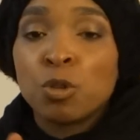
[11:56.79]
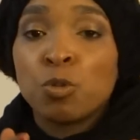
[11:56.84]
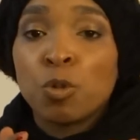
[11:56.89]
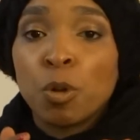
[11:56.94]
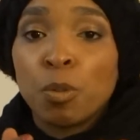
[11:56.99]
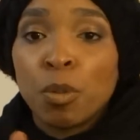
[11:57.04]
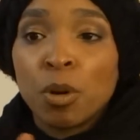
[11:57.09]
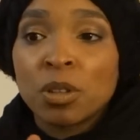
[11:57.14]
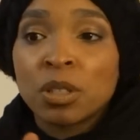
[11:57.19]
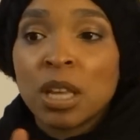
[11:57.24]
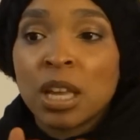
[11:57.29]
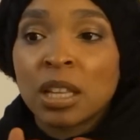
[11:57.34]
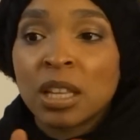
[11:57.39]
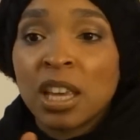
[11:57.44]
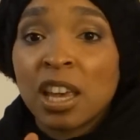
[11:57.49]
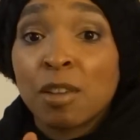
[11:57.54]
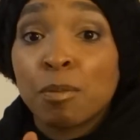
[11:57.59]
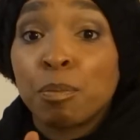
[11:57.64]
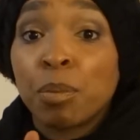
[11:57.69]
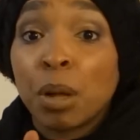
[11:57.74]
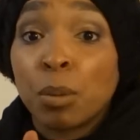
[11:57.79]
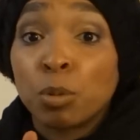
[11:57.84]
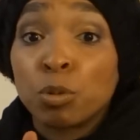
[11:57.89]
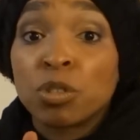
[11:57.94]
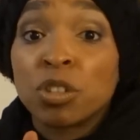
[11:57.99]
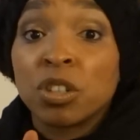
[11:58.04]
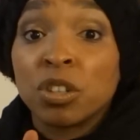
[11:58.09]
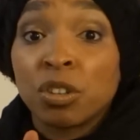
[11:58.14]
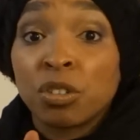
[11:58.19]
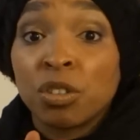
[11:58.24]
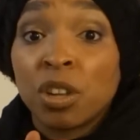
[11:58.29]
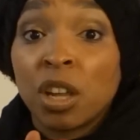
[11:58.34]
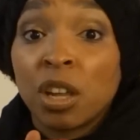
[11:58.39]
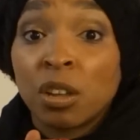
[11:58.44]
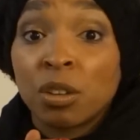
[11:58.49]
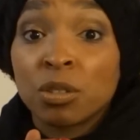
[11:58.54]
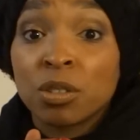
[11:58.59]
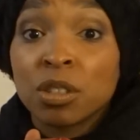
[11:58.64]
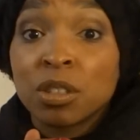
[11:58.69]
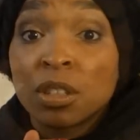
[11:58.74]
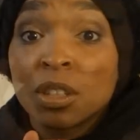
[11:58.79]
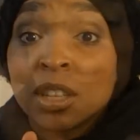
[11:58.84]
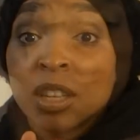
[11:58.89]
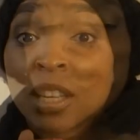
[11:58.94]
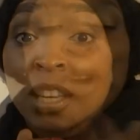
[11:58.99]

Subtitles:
you will most likely have bubbles in your nails.